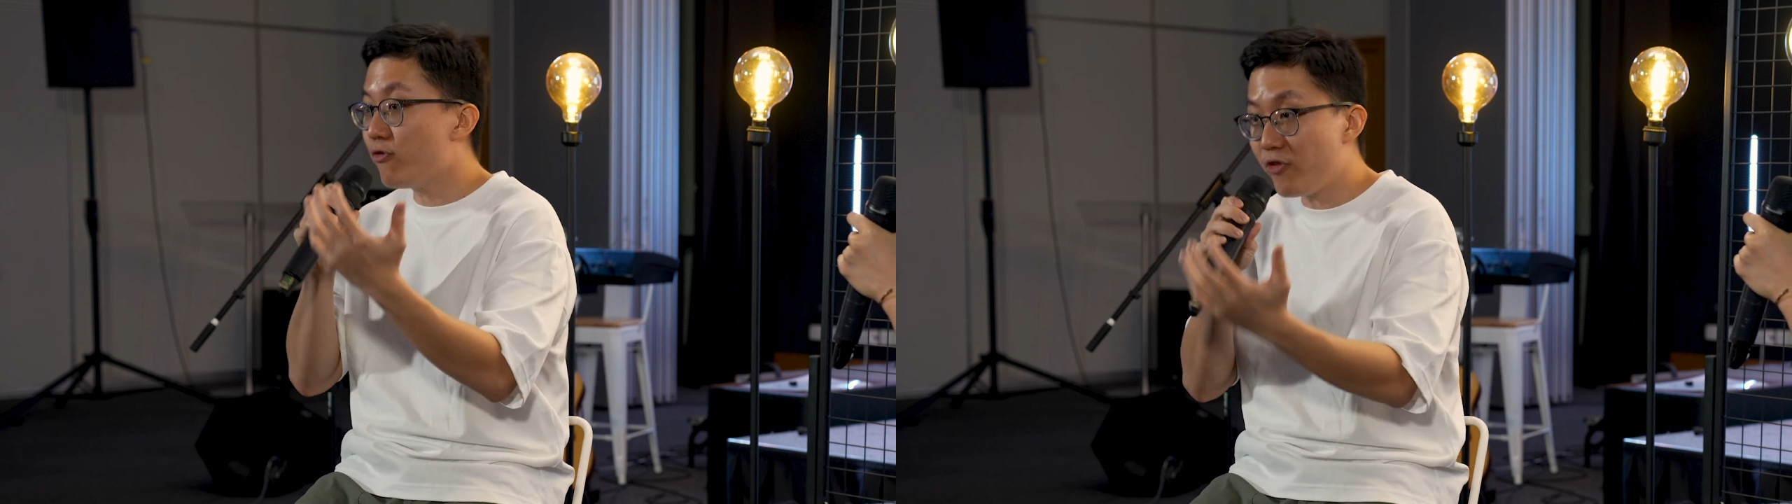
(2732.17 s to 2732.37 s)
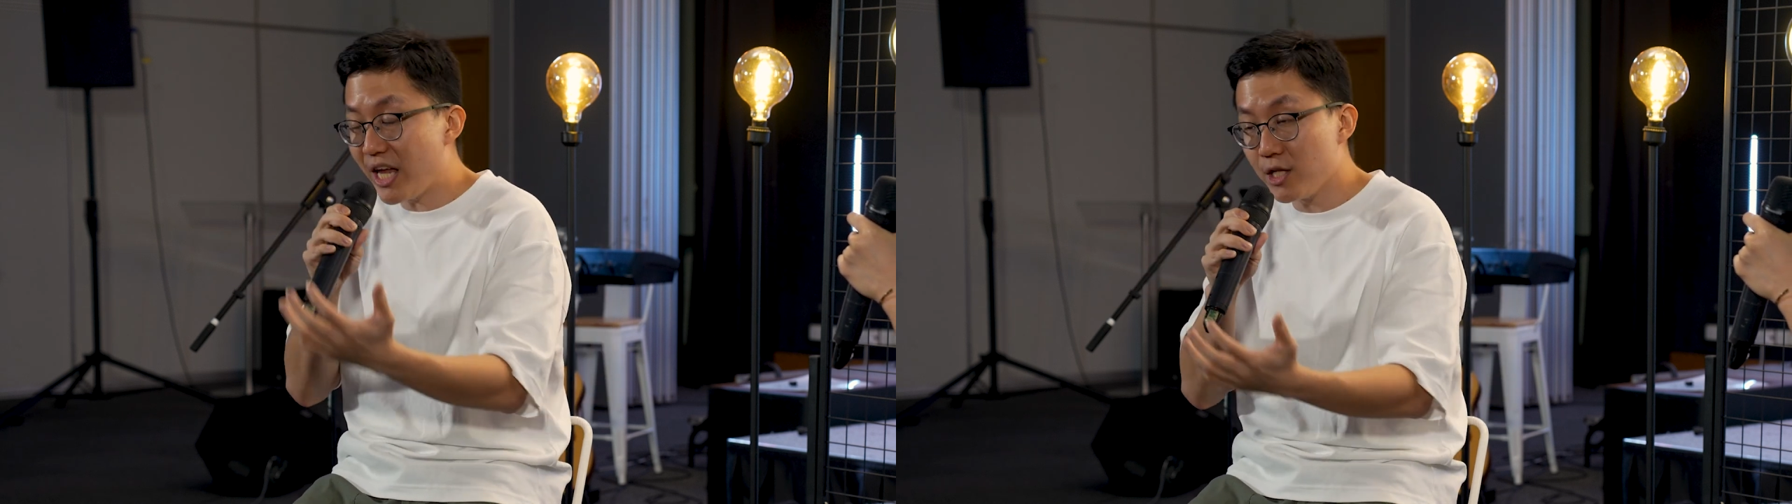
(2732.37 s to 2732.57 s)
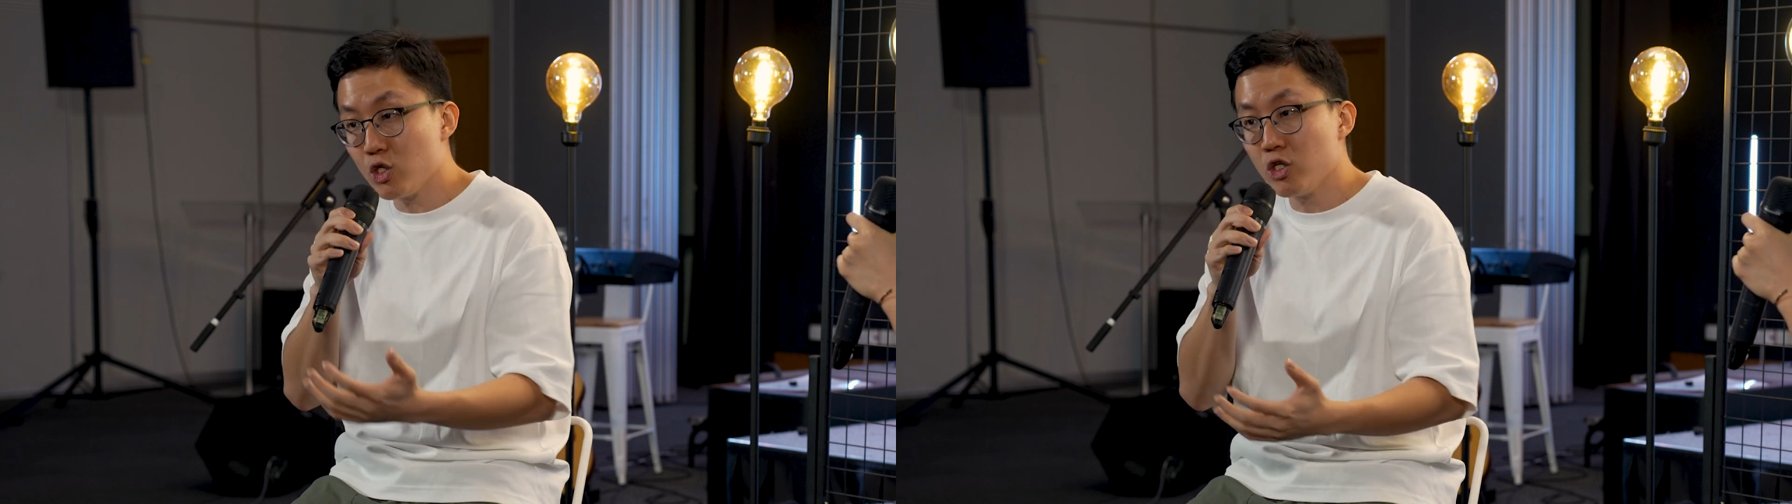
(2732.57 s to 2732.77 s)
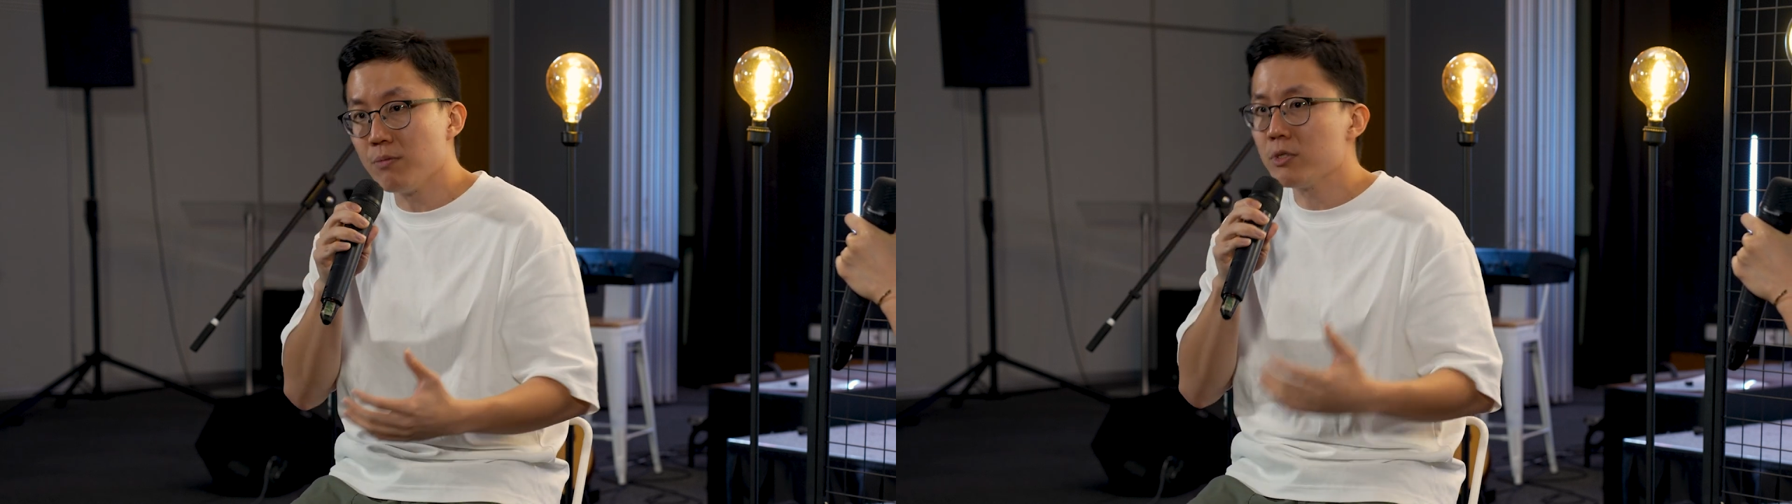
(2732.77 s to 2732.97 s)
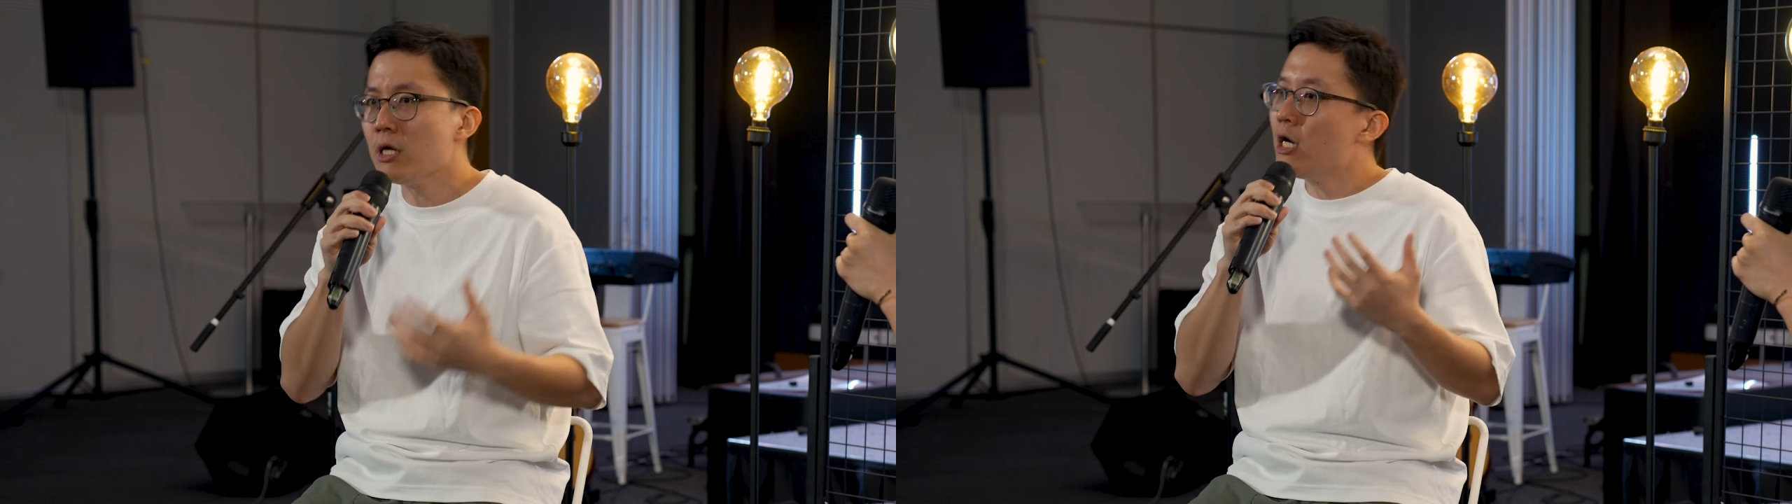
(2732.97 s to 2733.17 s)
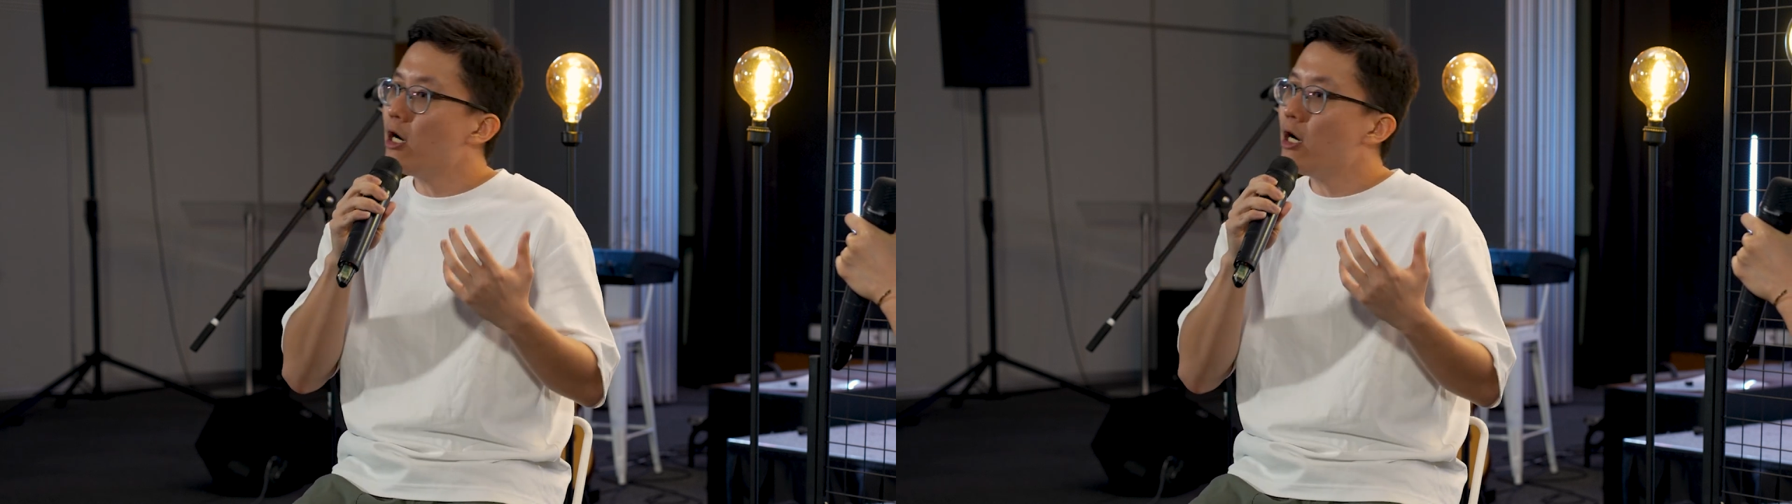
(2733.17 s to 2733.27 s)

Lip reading: friendships,